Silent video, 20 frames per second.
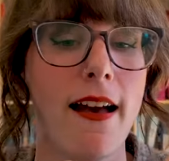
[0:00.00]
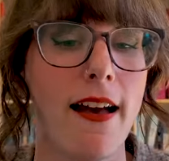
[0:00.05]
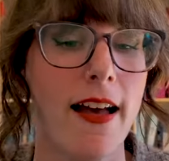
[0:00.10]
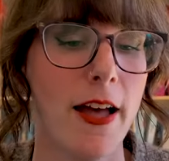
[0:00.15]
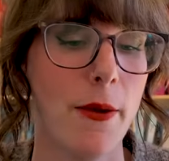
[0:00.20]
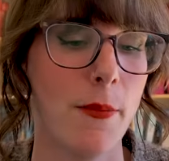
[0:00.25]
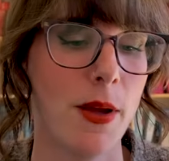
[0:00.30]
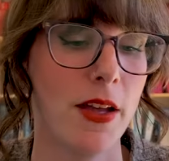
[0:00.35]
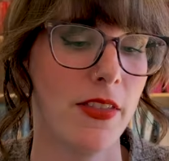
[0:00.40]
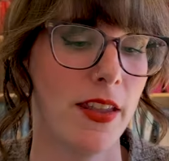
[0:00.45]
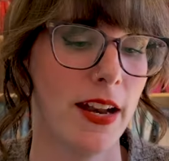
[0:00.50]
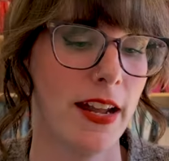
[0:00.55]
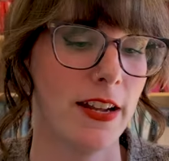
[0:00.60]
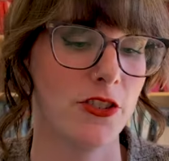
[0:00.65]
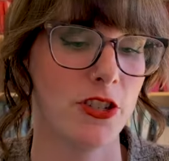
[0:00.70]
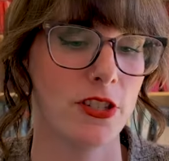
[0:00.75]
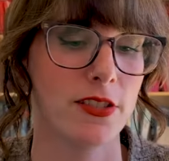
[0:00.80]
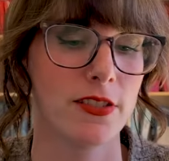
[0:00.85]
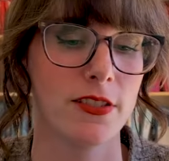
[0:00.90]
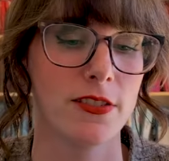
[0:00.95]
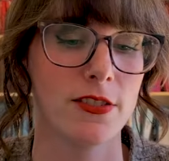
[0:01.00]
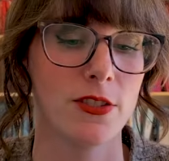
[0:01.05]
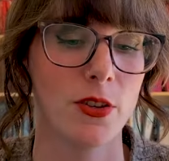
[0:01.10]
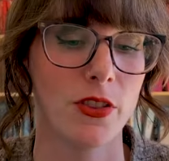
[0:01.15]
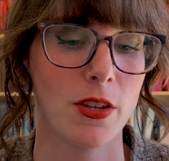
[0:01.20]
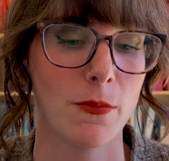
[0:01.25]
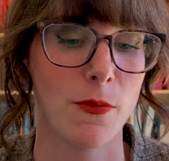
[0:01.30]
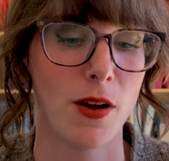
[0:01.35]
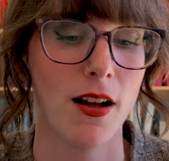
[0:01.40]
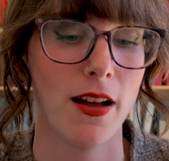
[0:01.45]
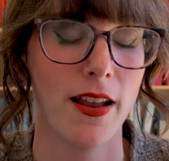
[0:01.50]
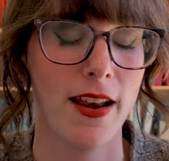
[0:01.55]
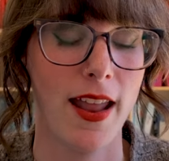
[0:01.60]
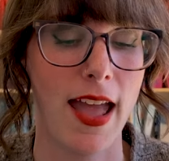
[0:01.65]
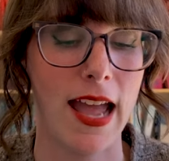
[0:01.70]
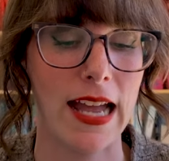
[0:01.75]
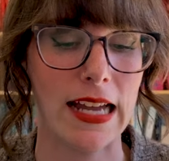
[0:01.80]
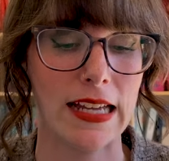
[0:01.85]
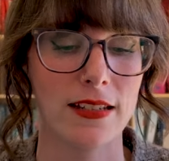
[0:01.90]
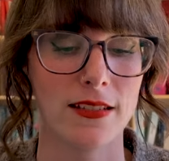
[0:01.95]
Um, and then I just sewed them on
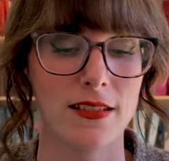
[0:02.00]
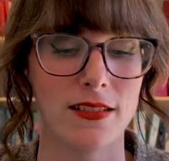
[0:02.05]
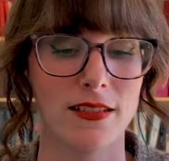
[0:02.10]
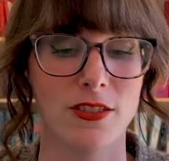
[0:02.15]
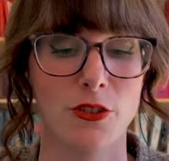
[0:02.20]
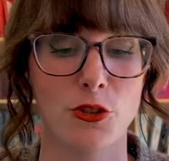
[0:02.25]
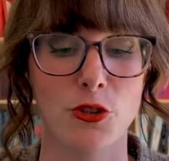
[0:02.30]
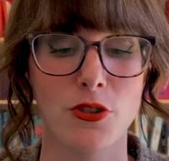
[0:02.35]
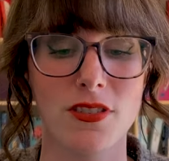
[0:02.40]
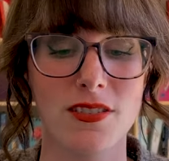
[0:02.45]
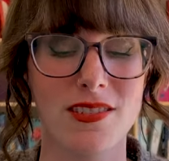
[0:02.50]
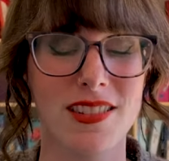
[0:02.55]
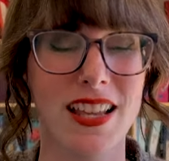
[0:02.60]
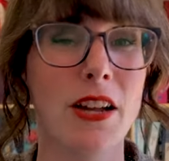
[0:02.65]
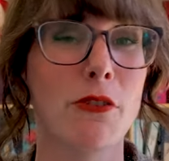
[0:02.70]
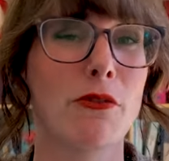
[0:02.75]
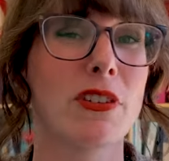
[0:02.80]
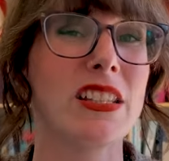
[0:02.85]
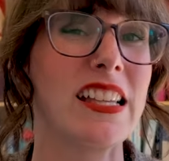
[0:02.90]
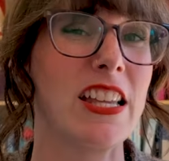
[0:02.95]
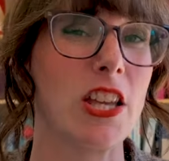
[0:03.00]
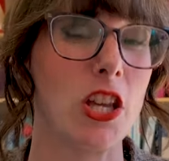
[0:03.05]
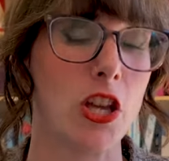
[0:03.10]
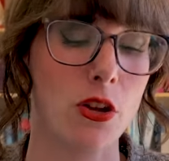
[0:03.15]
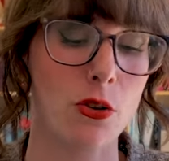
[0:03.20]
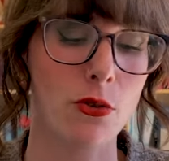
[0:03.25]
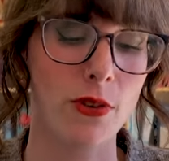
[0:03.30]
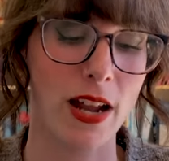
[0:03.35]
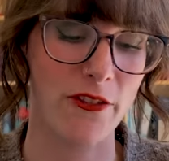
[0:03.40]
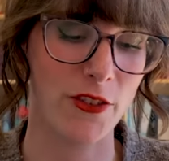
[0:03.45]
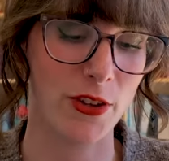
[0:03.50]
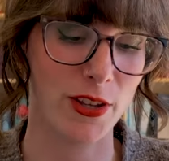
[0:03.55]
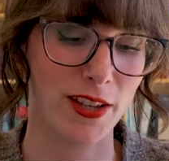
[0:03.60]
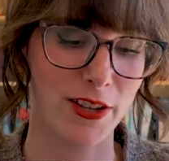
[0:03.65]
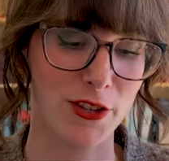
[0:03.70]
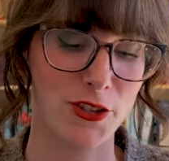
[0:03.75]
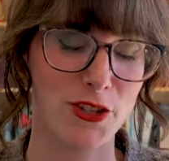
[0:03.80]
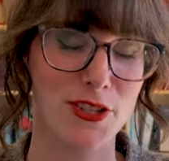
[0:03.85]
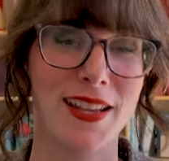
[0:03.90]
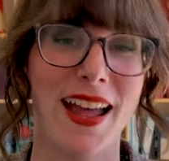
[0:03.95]
and they're just like really cute. I feel
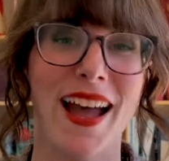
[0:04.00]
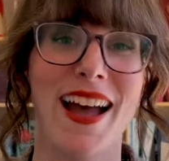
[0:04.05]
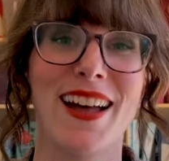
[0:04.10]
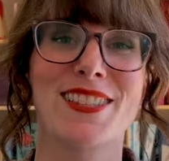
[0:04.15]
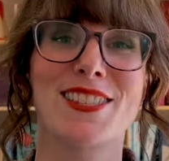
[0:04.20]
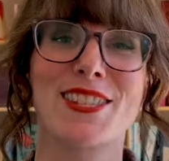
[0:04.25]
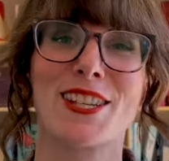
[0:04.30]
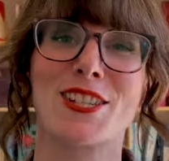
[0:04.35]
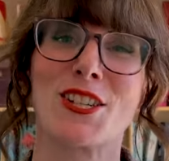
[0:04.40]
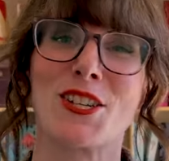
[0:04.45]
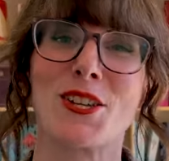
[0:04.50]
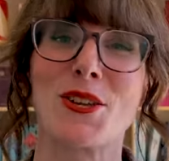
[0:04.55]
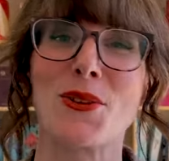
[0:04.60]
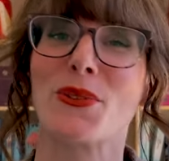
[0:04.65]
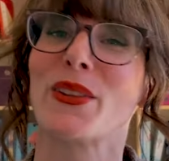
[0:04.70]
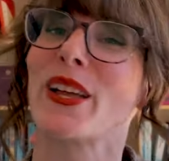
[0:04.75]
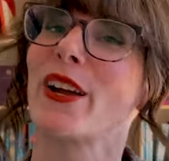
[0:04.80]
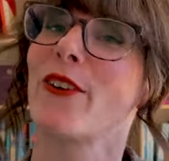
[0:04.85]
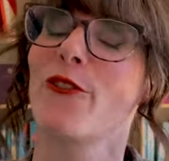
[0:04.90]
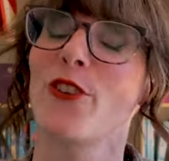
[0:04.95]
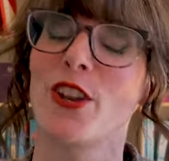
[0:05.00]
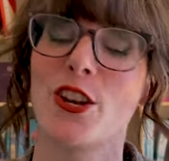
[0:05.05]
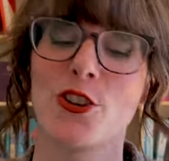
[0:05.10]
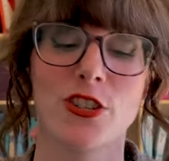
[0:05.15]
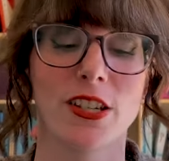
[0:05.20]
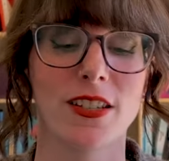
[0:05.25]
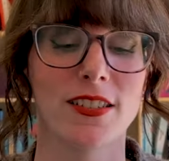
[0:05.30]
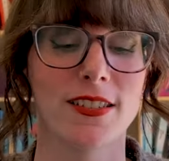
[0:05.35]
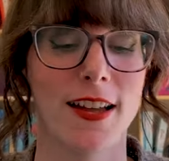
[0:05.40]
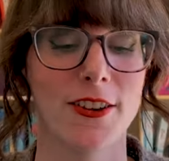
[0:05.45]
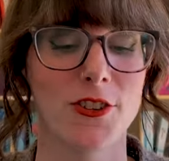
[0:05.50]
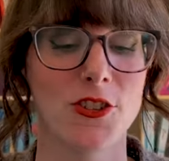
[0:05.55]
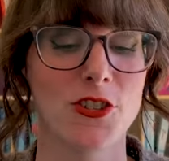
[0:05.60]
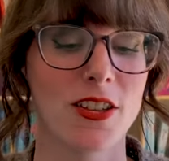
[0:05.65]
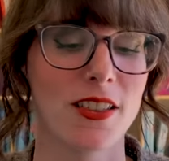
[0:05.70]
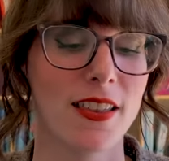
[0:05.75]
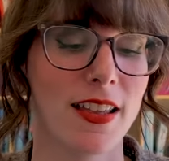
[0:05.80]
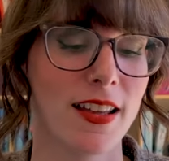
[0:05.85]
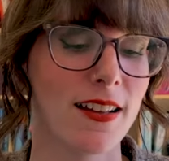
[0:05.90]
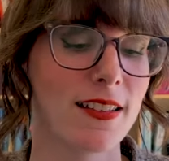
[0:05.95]
like it just adds such a cute like finishing touch
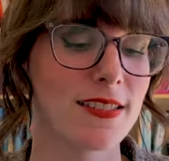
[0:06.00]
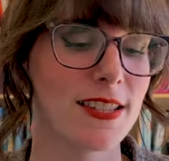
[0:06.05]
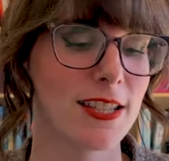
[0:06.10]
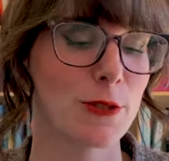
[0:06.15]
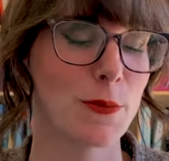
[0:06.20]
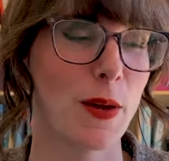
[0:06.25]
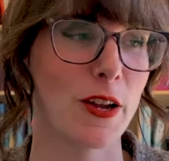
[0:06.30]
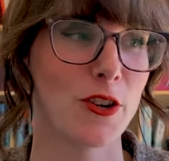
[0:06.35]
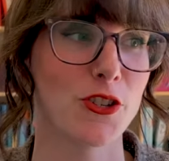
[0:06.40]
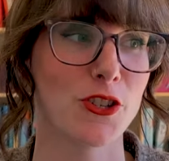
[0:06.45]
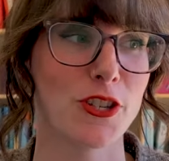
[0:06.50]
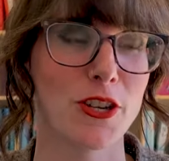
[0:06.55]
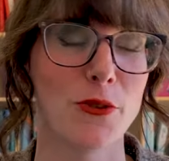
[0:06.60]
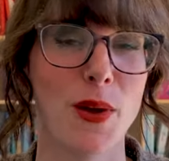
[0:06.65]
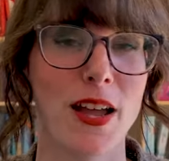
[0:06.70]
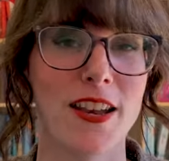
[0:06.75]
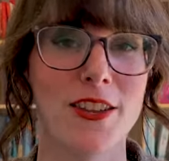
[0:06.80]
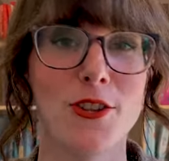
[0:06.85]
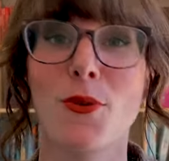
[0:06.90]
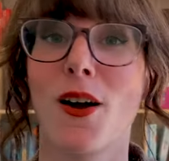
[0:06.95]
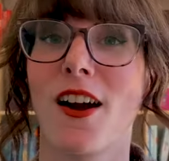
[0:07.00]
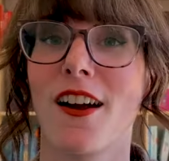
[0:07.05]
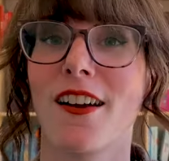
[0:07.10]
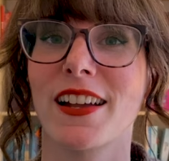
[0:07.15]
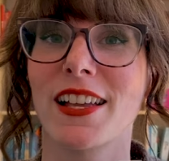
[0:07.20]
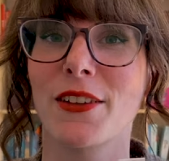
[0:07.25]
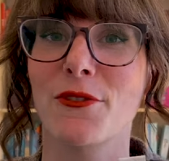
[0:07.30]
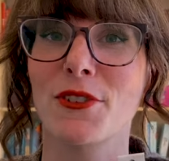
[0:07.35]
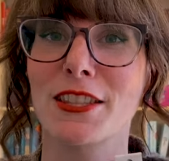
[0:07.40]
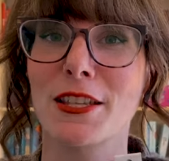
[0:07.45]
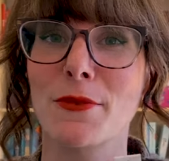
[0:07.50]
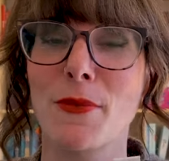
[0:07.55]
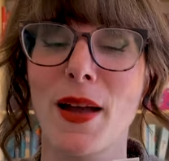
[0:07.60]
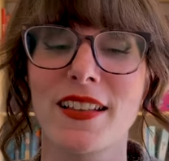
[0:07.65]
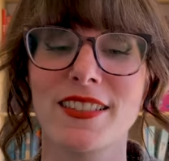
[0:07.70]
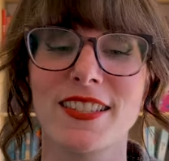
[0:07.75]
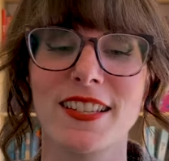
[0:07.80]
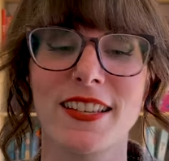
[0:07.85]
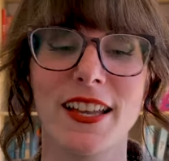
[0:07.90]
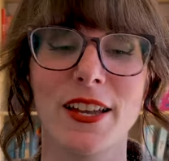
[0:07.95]
to things, especially when you are giving them
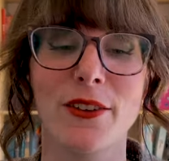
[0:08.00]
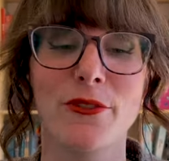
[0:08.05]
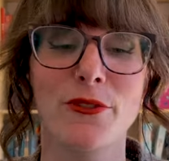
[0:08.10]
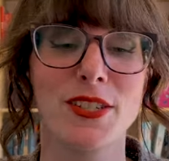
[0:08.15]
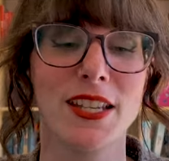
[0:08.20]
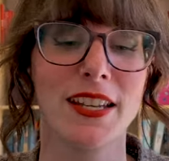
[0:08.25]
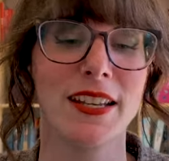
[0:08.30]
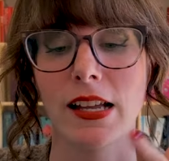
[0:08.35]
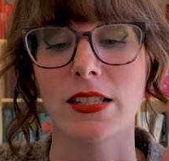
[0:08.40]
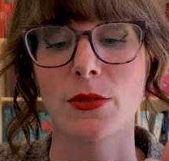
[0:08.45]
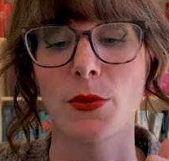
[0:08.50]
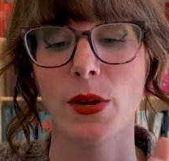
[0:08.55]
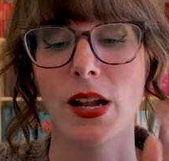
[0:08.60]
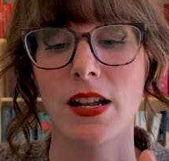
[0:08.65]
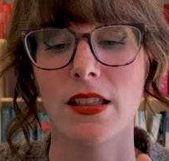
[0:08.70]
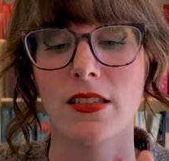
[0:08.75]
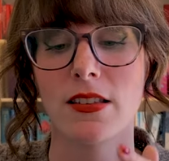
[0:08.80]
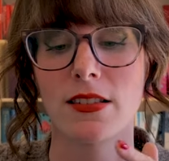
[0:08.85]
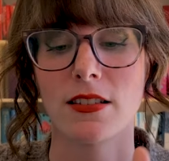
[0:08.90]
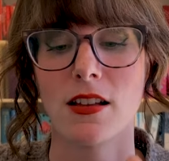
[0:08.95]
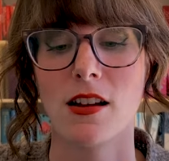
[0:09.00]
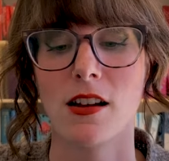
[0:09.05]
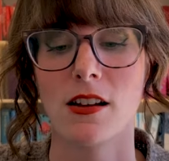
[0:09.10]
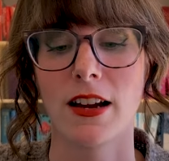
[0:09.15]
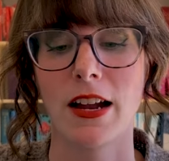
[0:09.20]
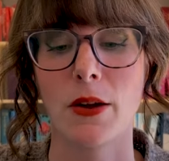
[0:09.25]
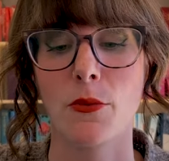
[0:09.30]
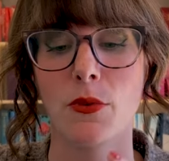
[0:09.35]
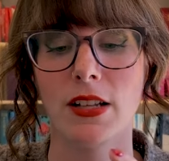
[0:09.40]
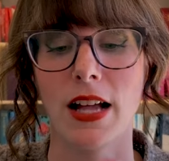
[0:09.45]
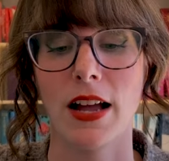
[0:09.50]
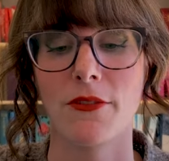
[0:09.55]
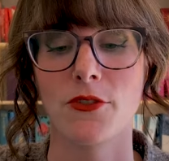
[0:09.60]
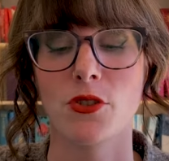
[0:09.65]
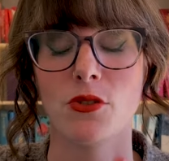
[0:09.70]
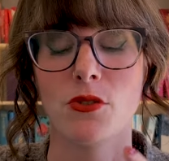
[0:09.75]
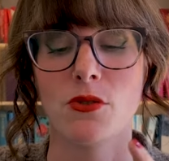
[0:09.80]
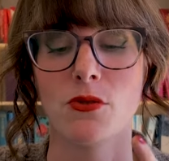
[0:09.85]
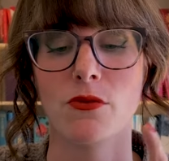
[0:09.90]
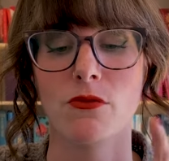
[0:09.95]
as a gift. I guess when I knit this longer, I will
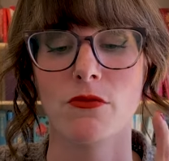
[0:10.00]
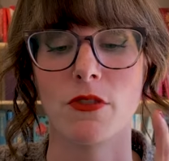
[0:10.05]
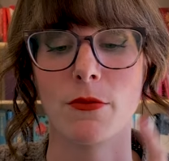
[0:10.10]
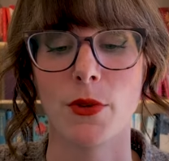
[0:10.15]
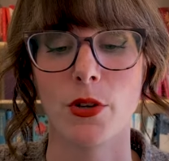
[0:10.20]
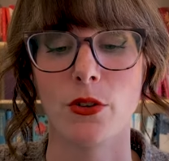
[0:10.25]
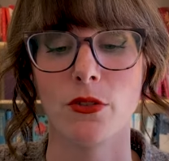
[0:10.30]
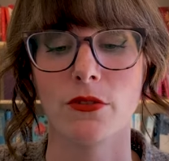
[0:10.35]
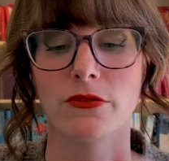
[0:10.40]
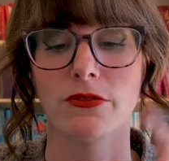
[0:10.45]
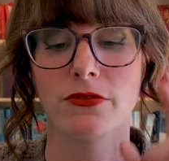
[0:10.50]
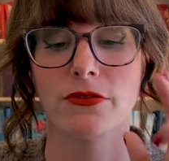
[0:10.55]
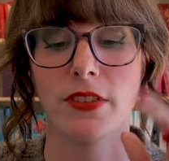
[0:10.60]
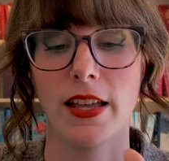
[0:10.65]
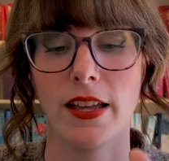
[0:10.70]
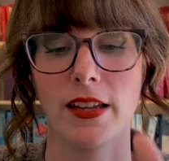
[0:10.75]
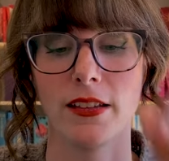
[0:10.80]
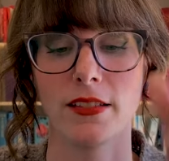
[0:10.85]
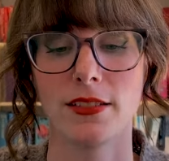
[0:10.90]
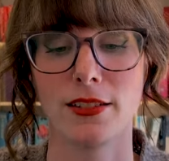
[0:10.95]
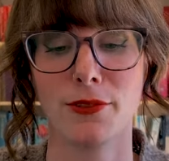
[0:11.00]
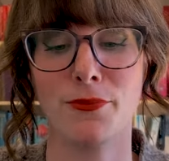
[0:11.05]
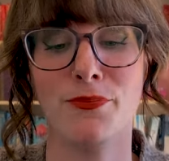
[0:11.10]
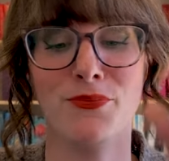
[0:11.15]
have to remove and